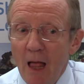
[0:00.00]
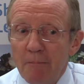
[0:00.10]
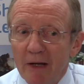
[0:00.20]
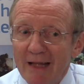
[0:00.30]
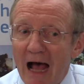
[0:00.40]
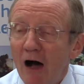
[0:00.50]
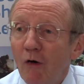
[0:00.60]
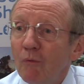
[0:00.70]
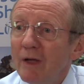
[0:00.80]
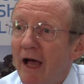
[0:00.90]
but
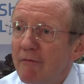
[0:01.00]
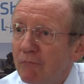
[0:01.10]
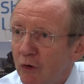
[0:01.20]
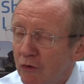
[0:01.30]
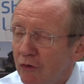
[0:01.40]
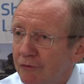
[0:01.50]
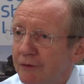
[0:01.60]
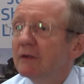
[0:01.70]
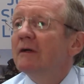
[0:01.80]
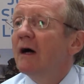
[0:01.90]
now we have
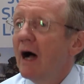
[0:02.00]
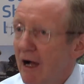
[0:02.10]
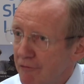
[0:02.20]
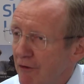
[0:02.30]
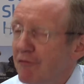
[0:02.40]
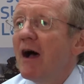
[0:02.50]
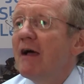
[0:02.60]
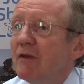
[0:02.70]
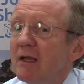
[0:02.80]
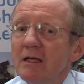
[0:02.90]
moved after
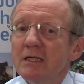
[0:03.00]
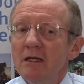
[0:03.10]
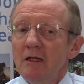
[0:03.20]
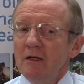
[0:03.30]
5 years